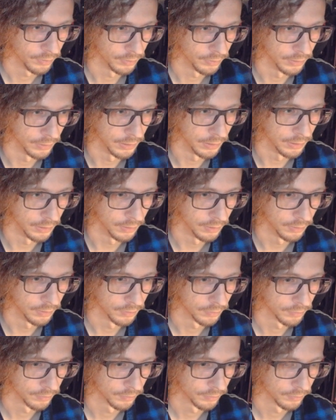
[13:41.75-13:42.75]
Lead,
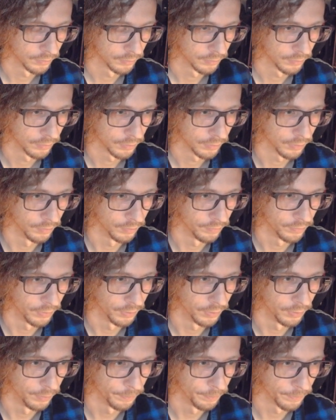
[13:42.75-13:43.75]

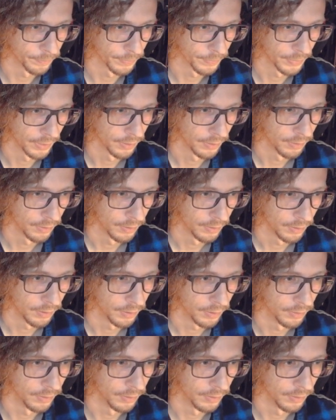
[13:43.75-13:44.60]
confirm and